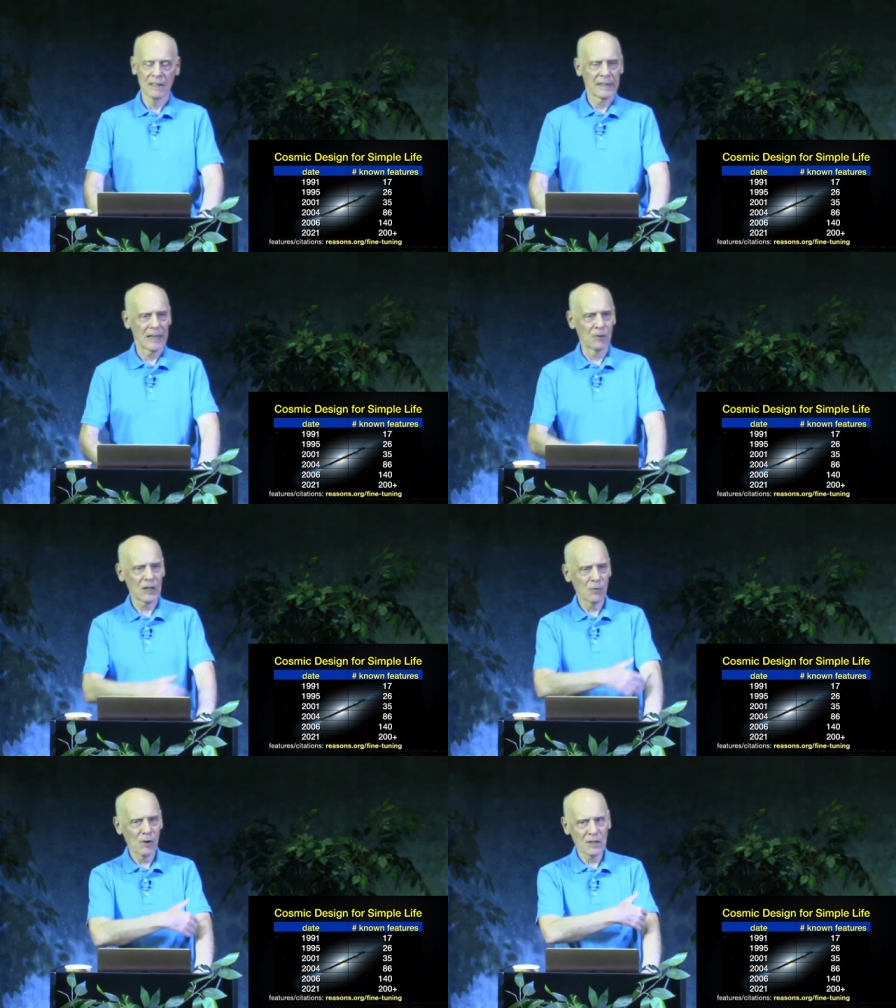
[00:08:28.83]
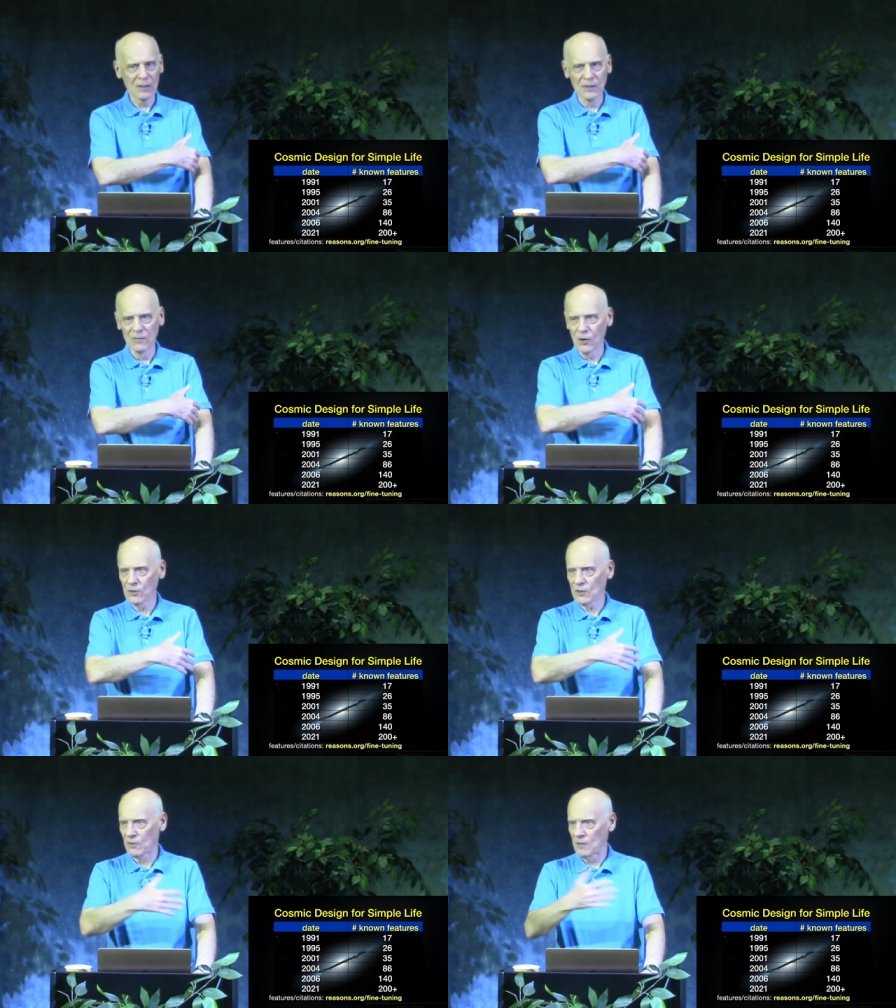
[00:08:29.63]
And what I want to
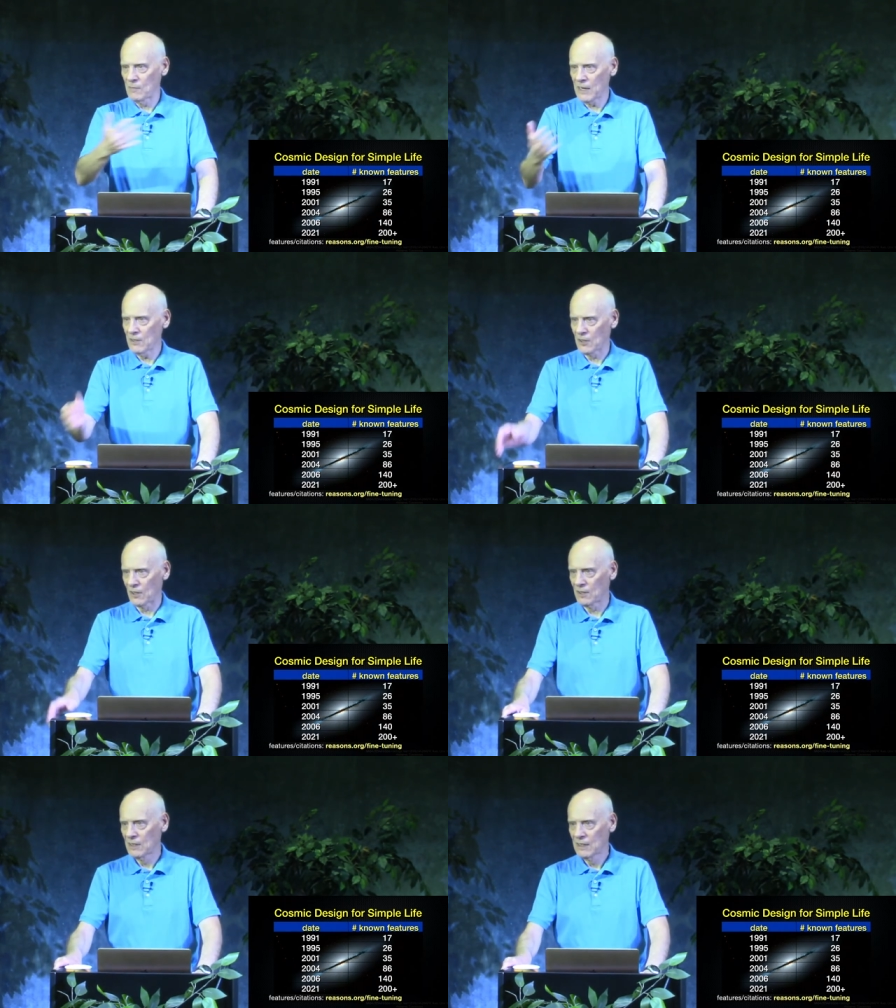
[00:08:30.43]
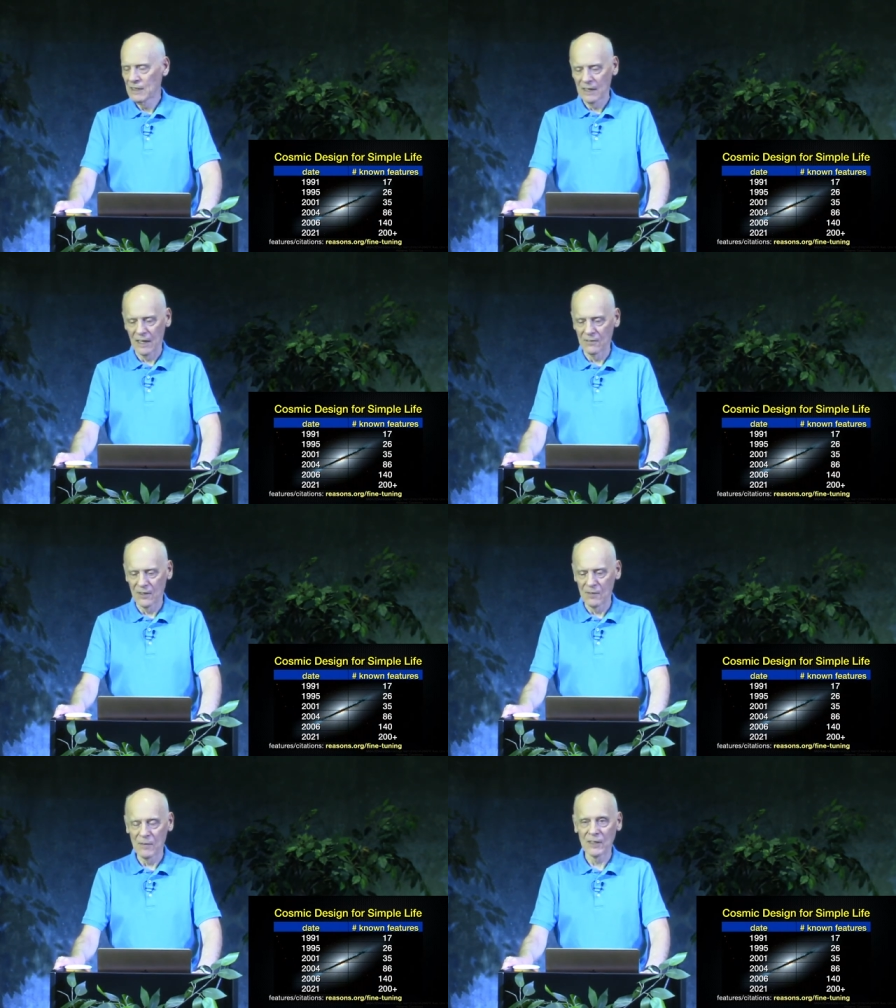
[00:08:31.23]
devote the remainder of
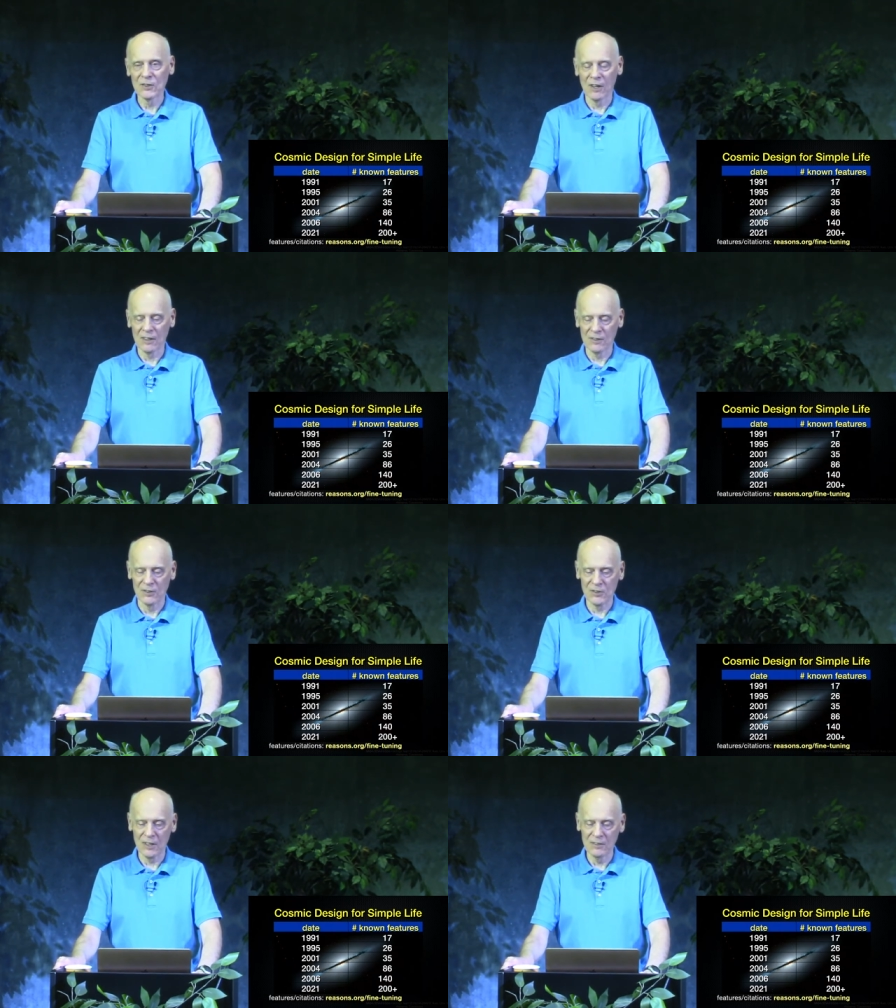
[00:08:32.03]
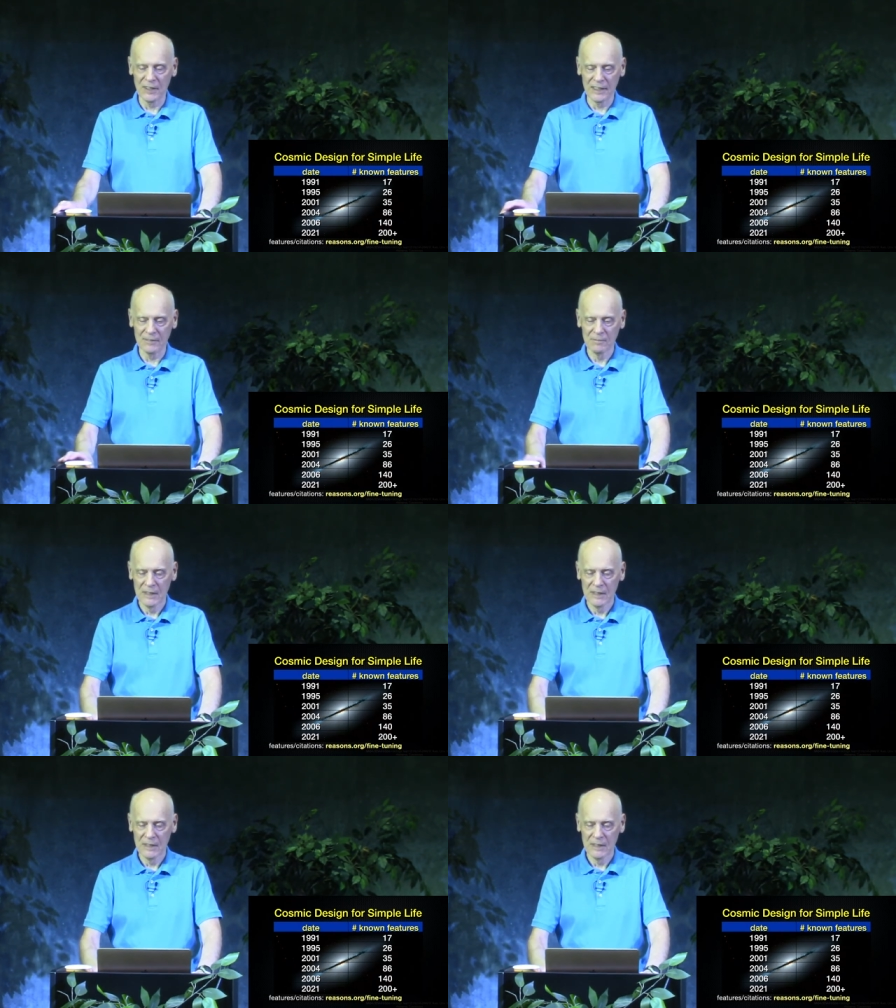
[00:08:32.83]
uh, my talk this Sunday